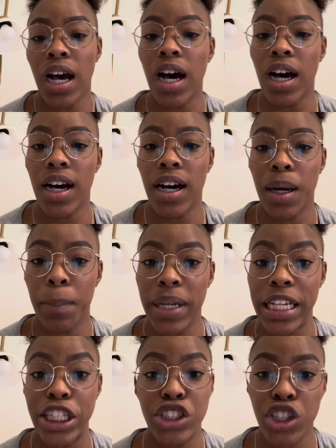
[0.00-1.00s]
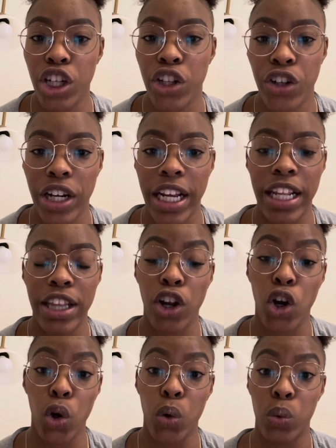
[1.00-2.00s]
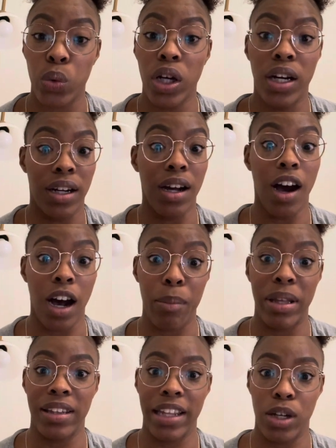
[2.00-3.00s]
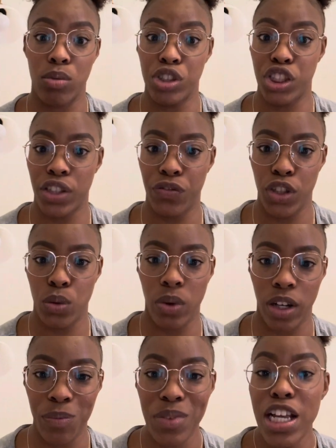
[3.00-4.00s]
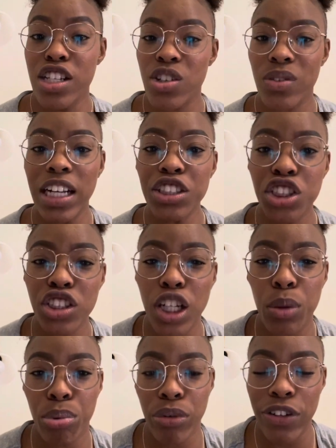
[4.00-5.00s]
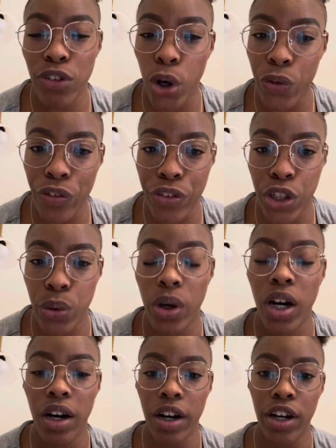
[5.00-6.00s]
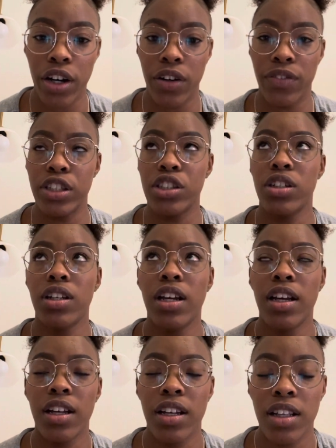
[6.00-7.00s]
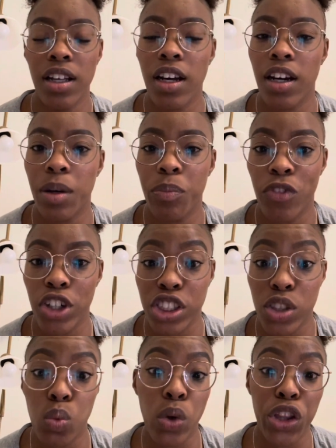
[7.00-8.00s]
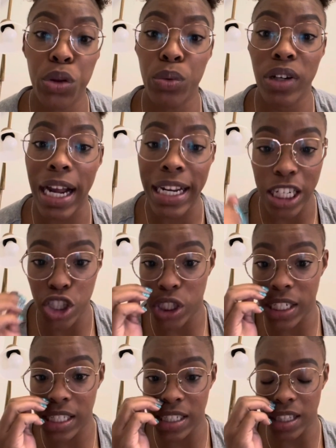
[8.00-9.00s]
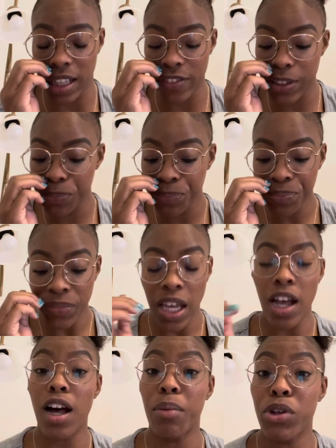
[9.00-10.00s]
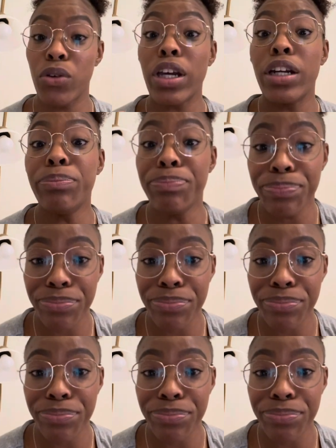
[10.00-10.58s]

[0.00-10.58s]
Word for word: um, each other in their own common language, if you will. So that's just a brief overview of um, verses 1 through 9 in Genesis 11. Um, you can